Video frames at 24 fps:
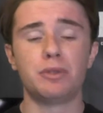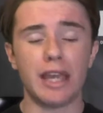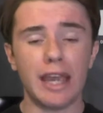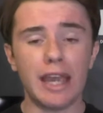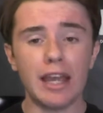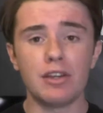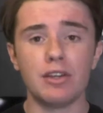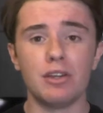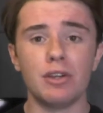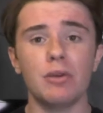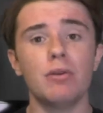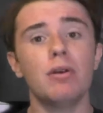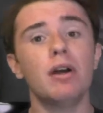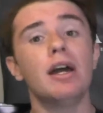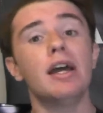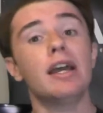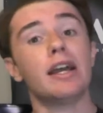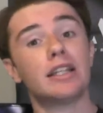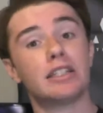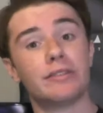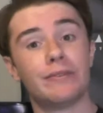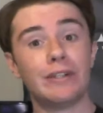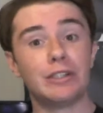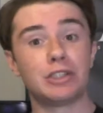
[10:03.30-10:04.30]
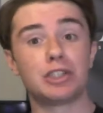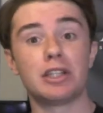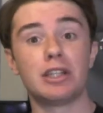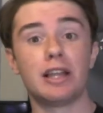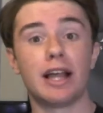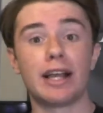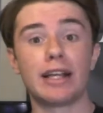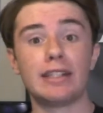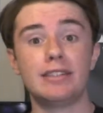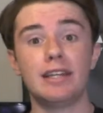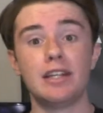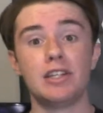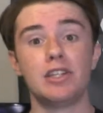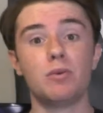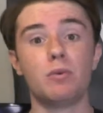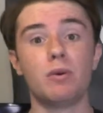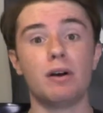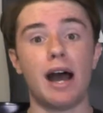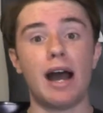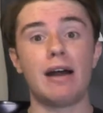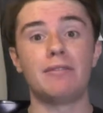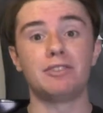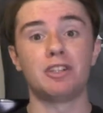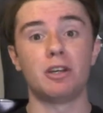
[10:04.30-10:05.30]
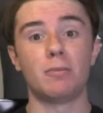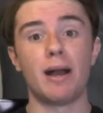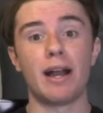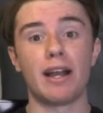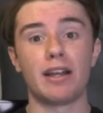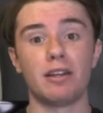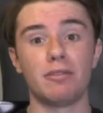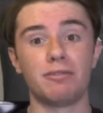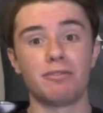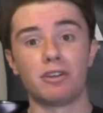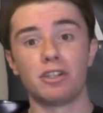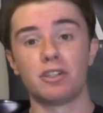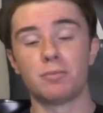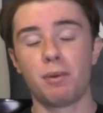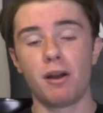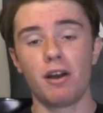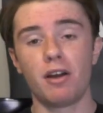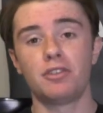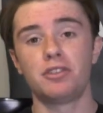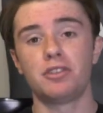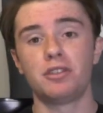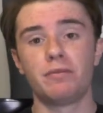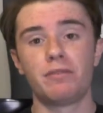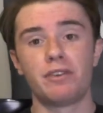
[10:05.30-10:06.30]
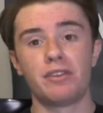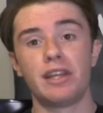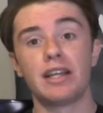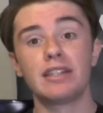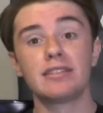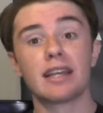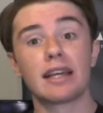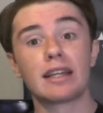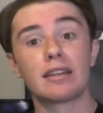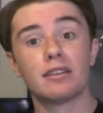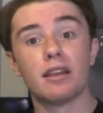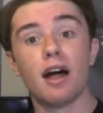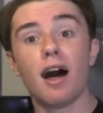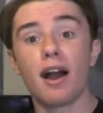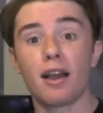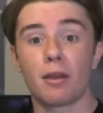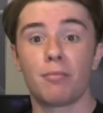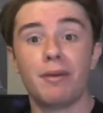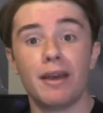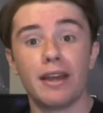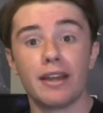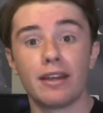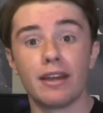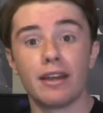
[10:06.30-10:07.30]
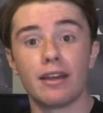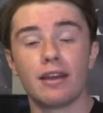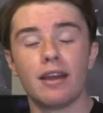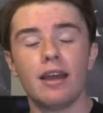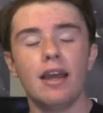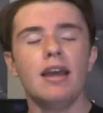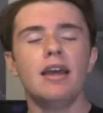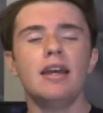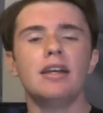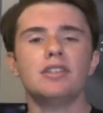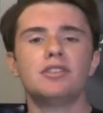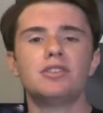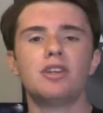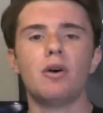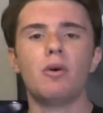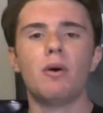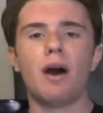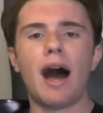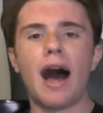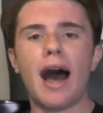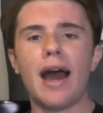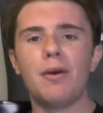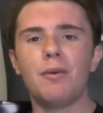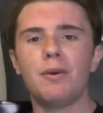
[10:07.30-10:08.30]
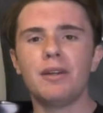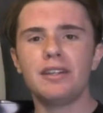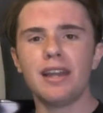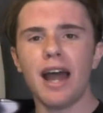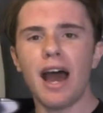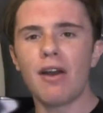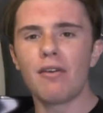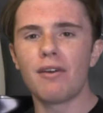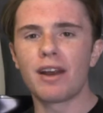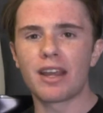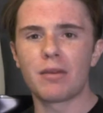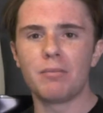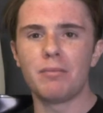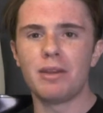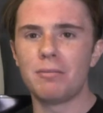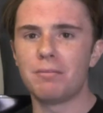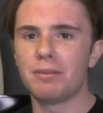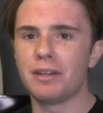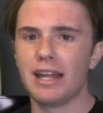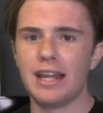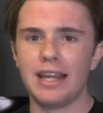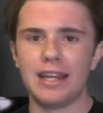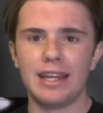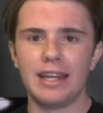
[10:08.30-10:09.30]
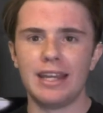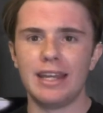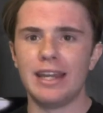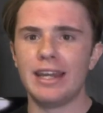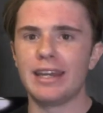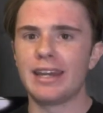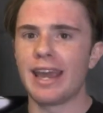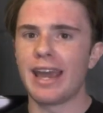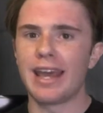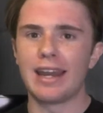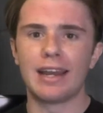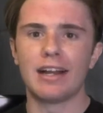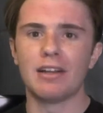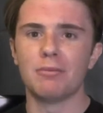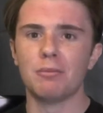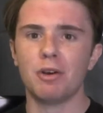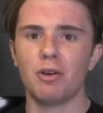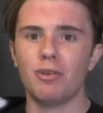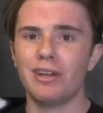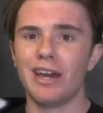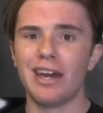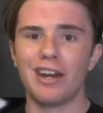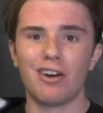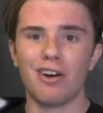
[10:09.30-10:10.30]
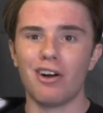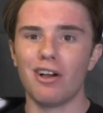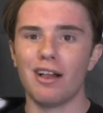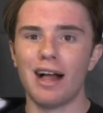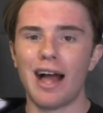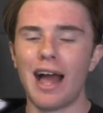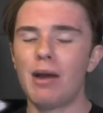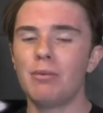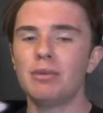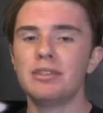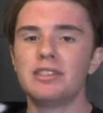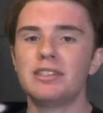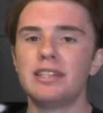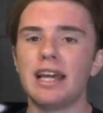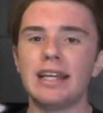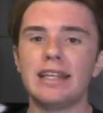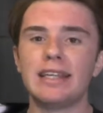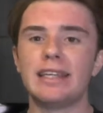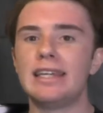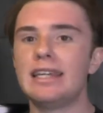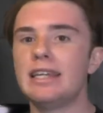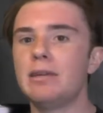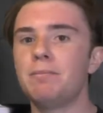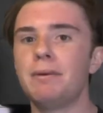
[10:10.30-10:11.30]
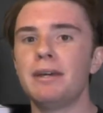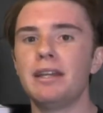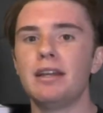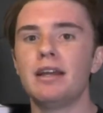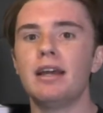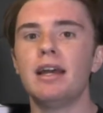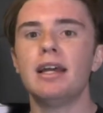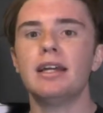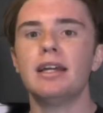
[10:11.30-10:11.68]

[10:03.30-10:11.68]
can do, because eventually, like I said, you will have to go back into first person for things like lock picking. So I would not recommend playing it in handheld mode at all. I would say keep it